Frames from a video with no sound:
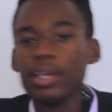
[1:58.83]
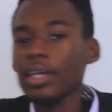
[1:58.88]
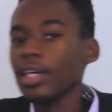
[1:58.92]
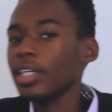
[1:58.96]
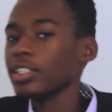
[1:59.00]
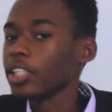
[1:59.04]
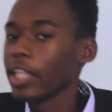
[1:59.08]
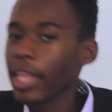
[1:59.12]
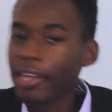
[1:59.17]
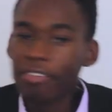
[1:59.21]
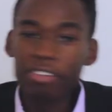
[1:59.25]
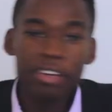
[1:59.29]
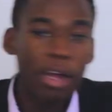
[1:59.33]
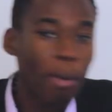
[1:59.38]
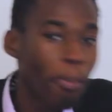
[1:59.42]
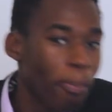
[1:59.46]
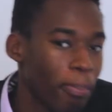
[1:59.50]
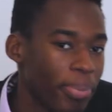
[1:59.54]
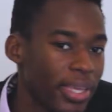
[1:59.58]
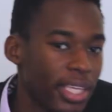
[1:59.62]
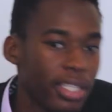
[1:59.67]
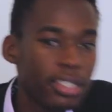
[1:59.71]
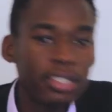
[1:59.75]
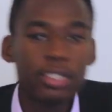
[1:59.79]
South Africa
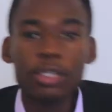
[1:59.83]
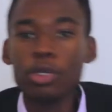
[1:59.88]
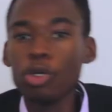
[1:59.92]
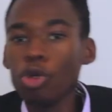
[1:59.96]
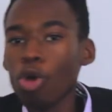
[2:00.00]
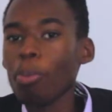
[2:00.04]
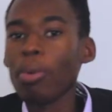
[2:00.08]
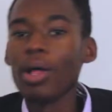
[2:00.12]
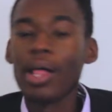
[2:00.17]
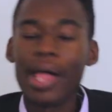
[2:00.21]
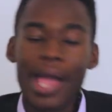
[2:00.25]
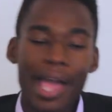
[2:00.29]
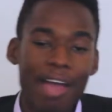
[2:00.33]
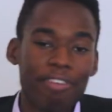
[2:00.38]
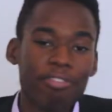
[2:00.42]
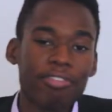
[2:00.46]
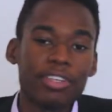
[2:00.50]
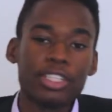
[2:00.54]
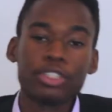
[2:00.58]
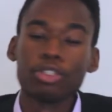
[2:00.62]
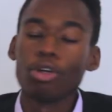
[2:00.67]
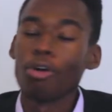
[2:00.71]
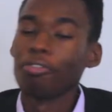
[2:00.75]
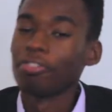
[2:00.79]
beat global
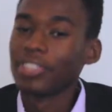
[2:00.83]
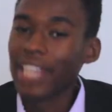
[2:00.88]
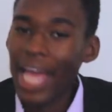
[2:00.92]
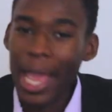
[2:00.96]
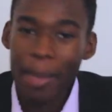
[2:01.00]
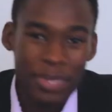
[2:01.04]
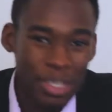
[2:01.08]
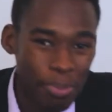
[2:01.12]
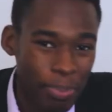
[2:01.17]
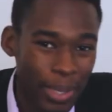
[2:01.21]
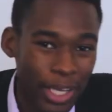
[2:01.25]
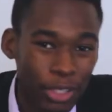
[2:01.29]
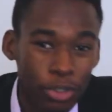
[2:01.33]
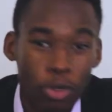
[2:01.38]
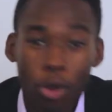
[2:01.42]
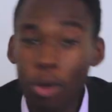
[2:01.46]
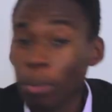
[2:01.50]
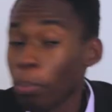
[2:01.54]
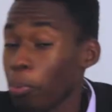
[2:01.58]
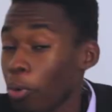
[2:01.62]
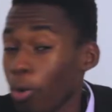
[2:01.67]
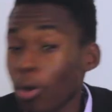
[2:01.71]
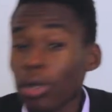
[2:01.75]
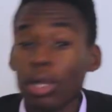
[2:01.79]
average of time spent
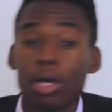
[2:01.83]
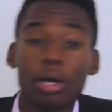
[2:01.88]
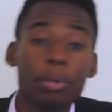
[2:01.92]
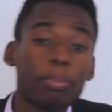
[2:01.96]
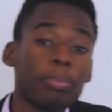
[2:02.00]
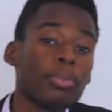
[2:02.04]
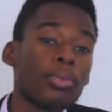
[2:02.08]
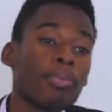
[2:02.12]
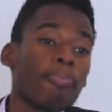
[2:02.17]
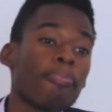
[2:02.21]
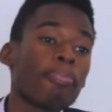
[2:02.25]
on Pornhub.